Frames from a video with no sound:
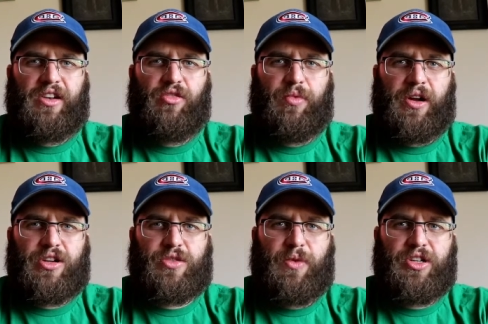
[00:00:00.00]

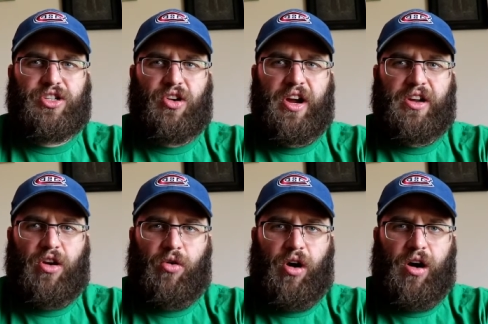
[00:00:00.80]
2-player split screen
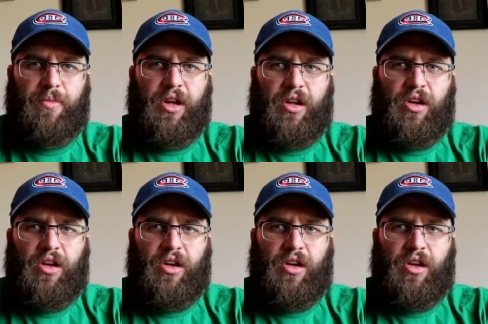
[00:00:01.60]
co-op,